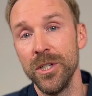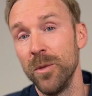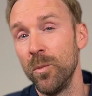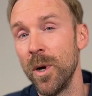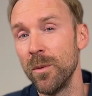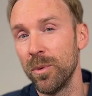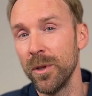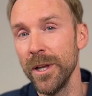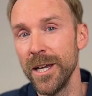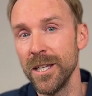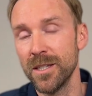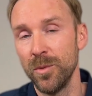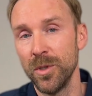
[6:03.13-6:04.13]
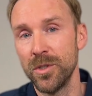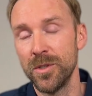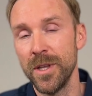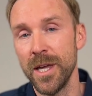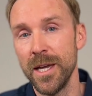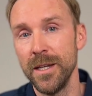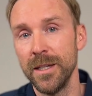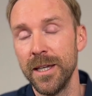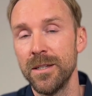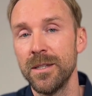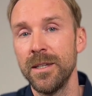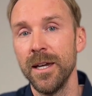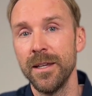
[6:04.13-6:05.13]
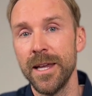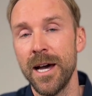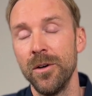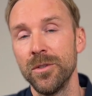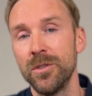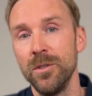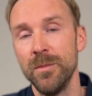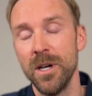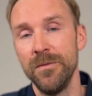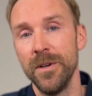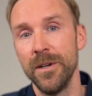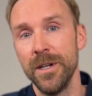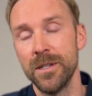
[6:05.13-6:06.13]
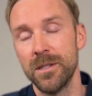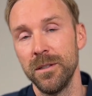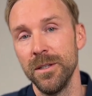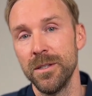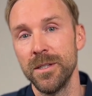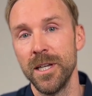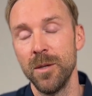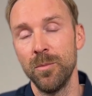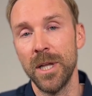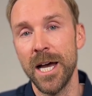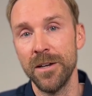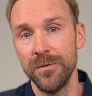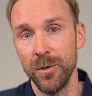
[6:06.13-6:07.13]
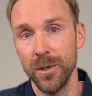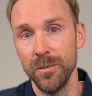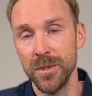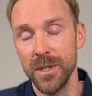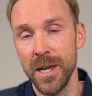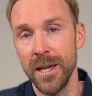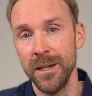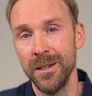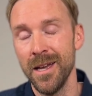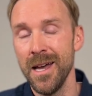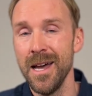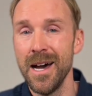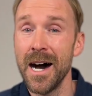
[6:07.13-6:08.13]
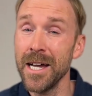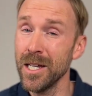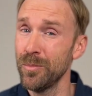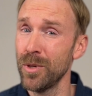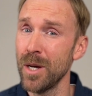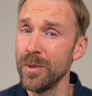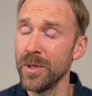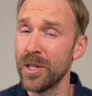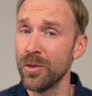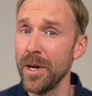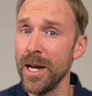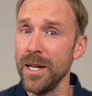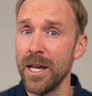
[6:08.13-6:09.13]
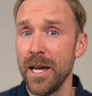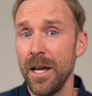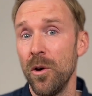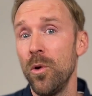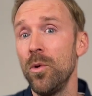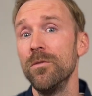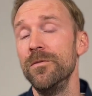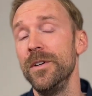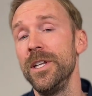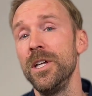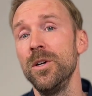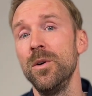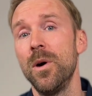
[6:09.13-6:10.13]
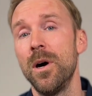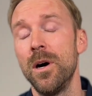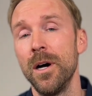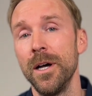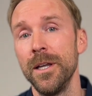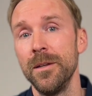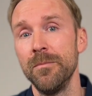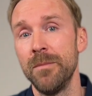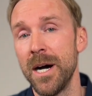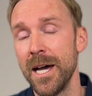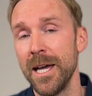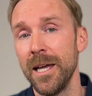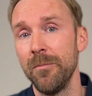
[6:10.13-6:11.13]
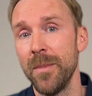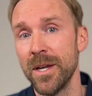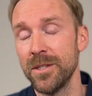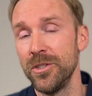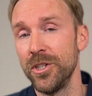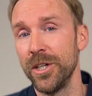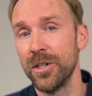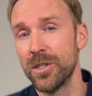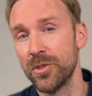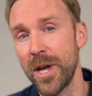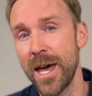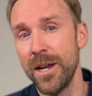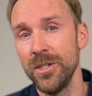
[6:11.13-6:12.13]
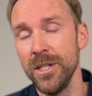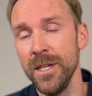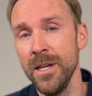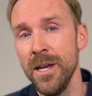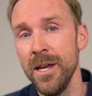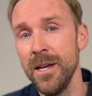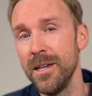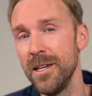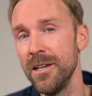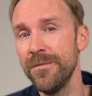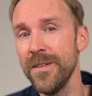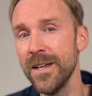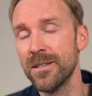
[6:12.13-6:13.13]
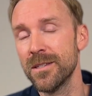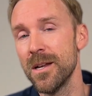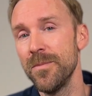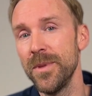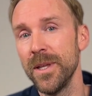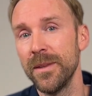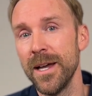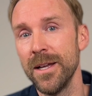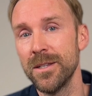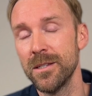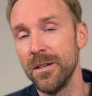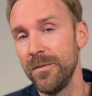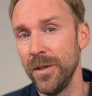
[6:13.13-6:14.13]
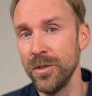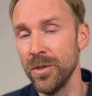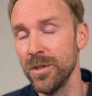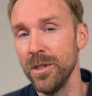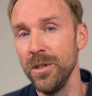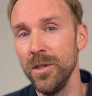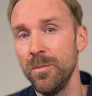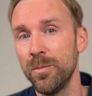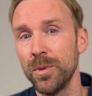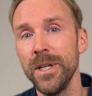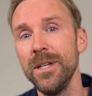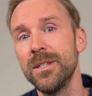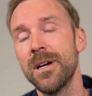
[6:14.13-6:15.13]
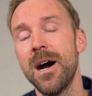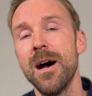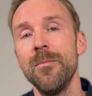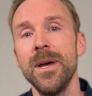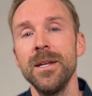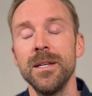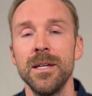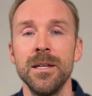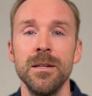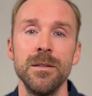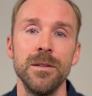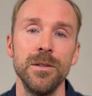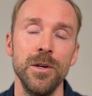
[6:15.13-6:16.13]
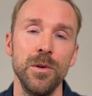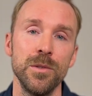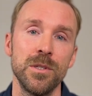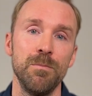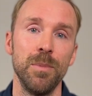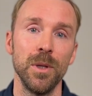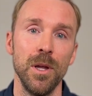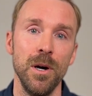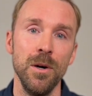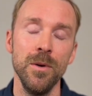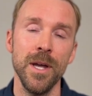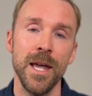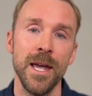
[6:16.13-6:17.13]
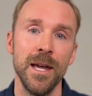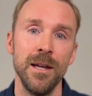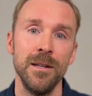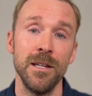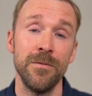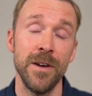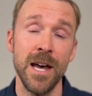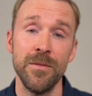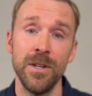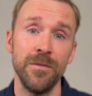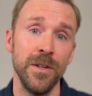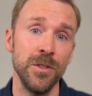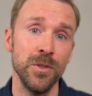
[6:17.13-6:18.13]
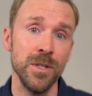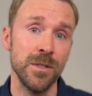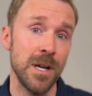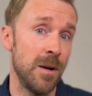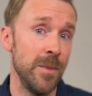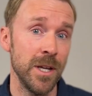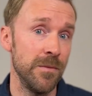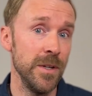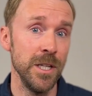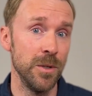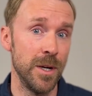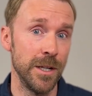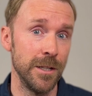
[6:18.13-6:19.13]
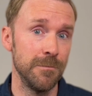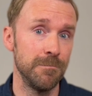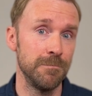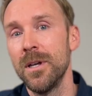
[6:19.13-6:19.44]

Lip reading: in one place, which then gets kicked out to my various listing platforms. And I could probably create a whole video on my messaging strategy. If that's something that's of interest to you, please comment in the notes below, and if I have enough interest, I'll make a video on it.